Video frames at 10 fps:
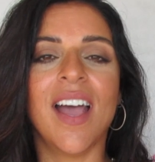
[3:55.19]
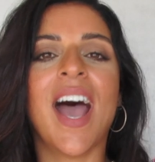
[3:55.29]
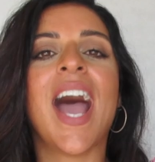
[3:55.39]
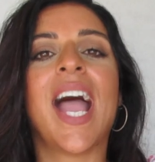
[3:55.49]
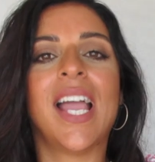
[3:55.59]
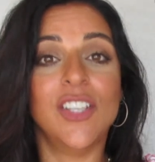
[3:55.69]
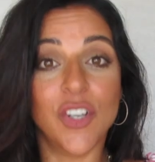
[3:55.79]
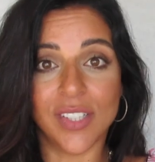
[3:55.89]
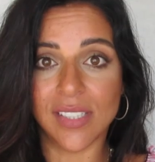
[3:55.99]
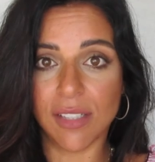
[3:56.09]

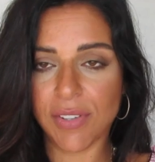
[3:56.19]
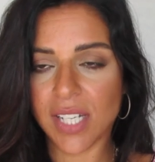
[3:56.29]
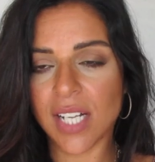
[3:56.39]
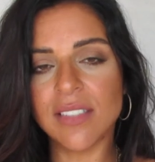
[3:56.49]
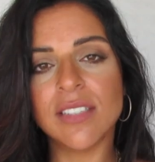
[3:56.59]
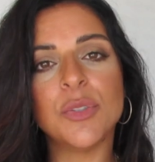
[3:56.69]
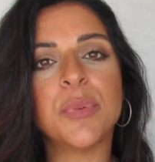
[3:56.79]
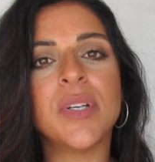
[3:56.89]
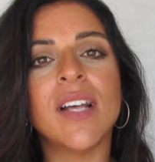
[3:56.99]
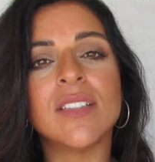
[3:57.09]
A'yun, difficult to
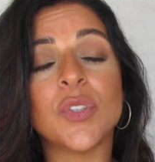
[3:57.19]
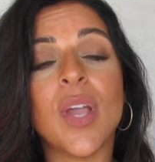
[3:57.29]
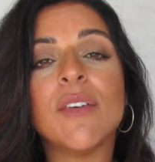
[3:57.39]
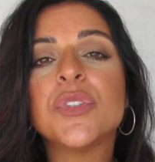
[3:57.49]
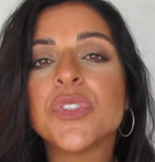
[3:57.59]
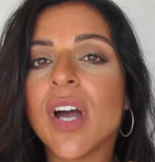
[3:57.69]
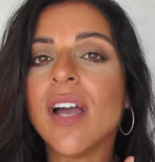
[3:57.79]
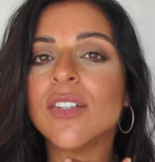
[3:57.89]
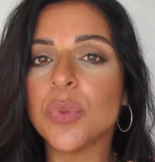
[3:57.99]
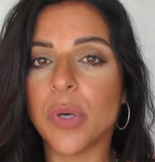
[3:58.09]
pronounce, you have to
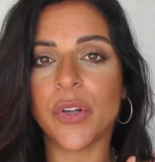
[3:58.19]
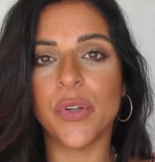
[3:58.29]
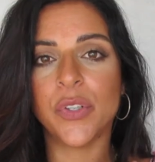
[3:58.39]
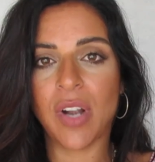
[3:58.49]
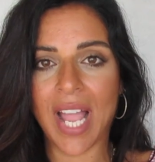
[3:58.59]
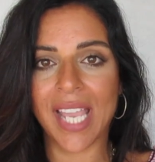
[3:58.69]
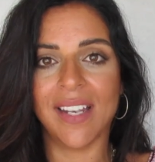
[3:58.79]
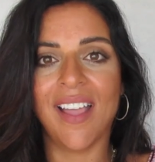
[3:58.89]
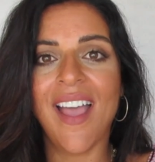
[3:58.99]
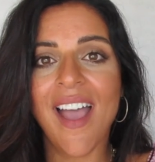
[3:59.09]
try to work on your
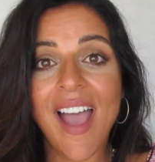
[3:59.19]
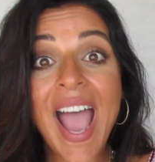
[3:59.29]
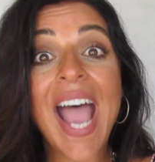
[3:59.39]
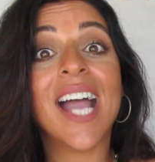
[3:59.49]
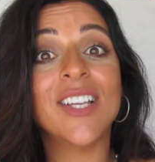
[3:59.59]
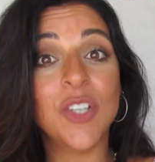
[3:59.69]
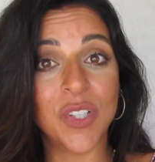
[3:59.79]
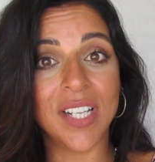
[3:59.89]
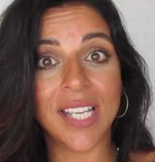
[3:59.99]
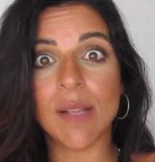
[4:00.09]
ayn. A'yun,